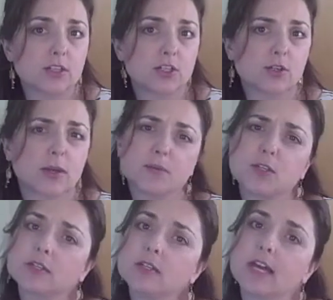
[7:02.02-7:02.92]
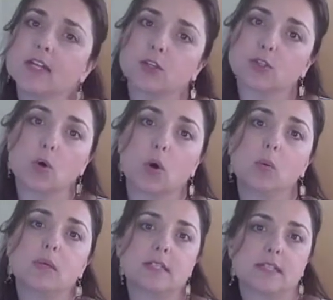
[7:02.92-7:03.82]
the descriptions that your score
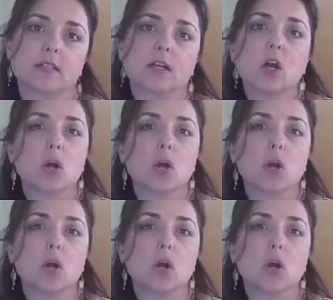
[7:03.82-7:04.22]
wasn't